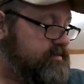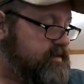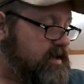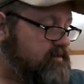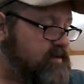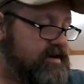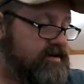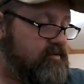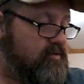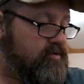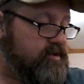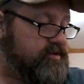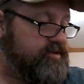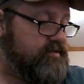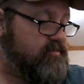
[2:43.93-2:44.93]
I went and
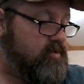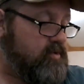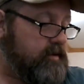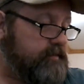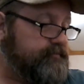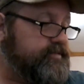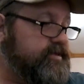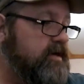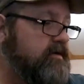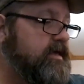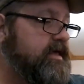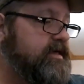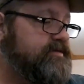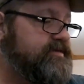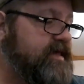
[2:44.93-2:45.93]
ordered some more. So
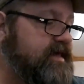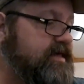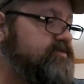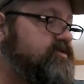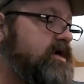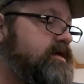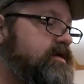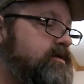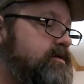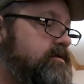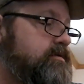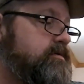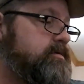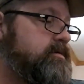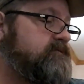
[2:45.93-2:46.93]
it says right
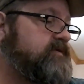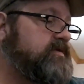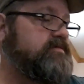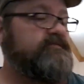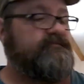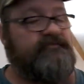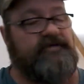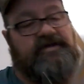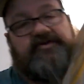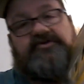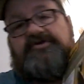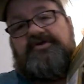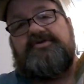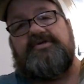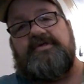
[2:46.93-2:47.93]
here, hello
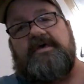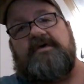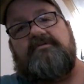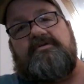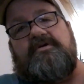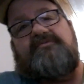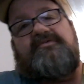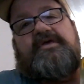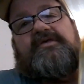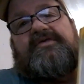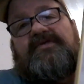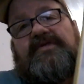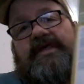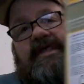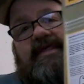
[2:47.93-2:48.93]
finishes. I don't know if you can
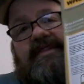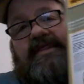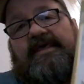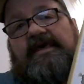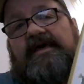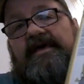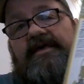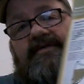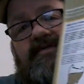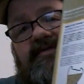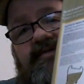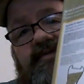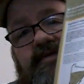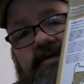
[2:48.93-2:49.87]
see this